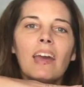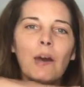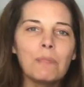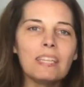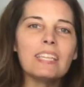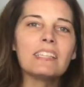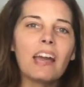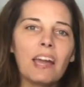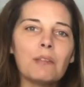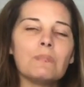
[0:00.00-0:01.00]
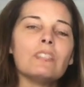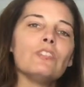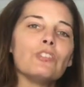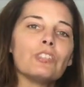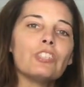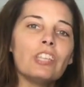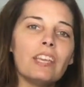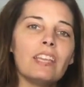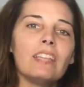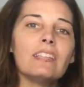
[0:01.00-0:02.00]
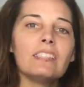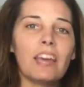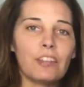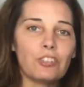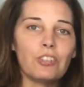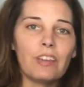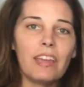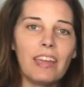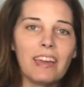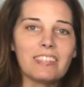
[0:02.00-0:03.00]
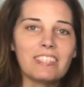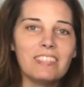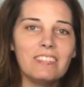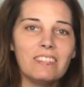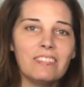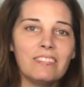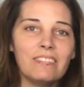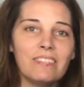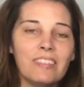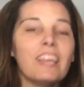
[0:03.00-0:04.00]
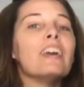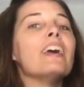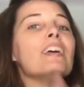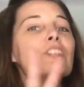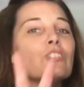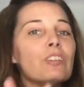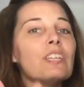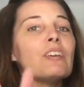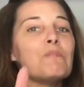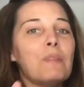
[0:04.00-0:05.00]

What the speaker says: How many times did your chin touch your hand? It should have